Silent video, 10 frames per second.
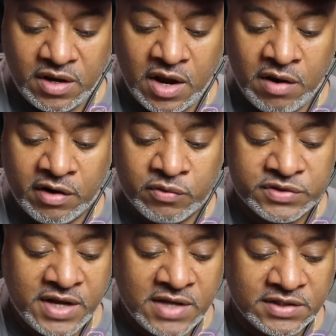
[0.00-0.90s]
Eric
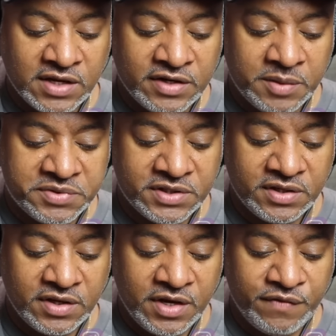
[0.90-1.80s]
was asking
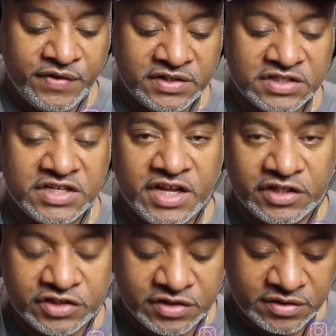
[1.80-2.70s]
Nipsey if he
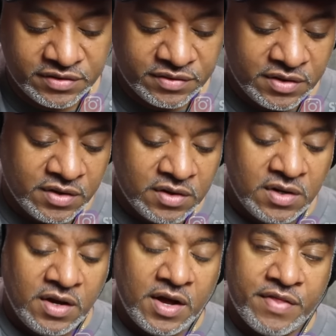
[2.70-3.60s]
snitched.
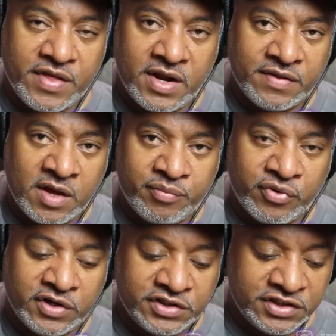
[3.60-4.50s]
And then at that
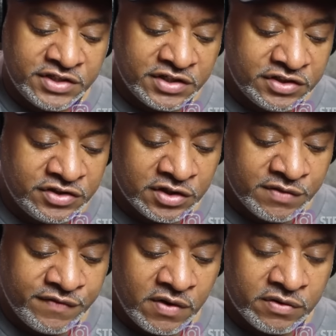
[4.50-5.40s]
point, she said she took
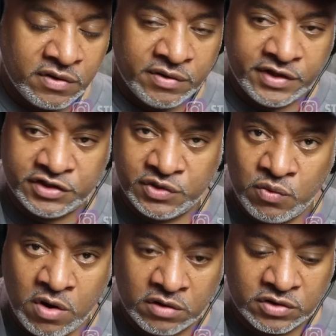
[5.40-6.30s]
a photo and then she
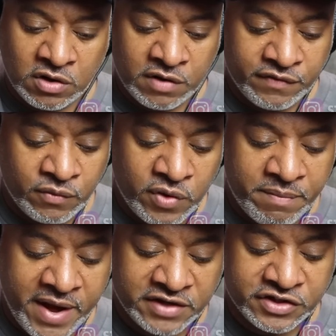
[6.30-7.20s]
walked off and
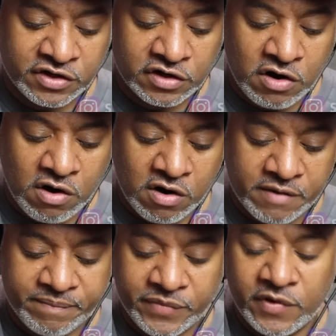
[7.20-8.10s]
went back to her
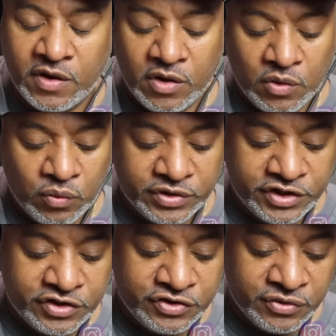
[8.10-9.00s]
car. What
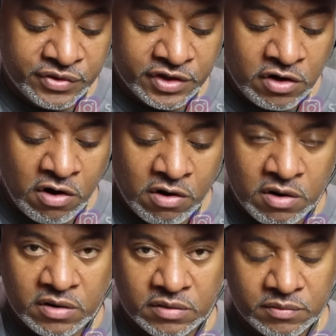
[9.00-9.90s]
did you do in the
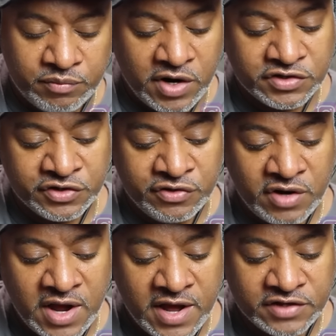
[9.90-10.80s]
car? Prosecutor
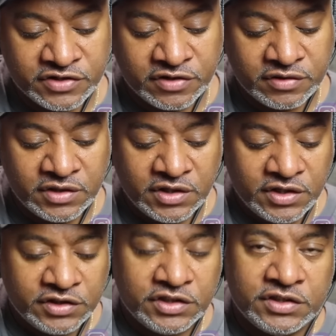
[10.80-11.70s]
asked her.
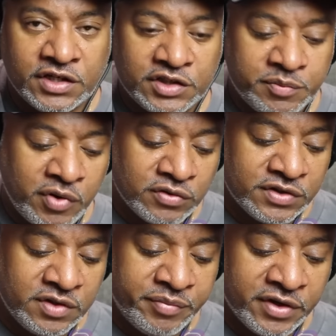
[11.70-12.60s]
She said she
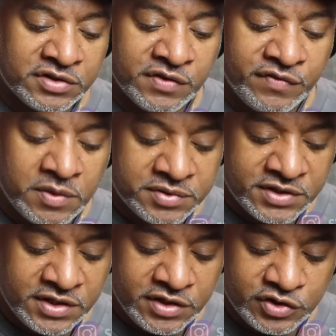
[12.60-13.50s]
posted the picture of
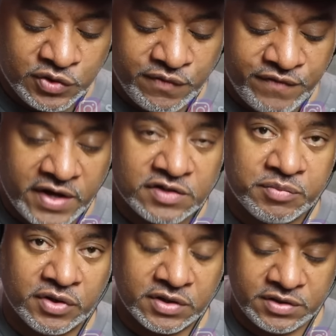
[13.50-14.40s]
Nipsey to
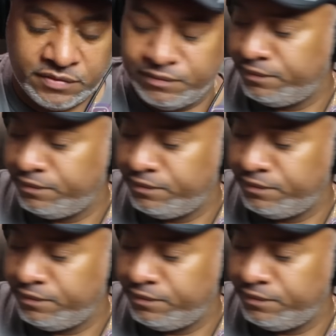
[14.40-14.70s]
Facebook.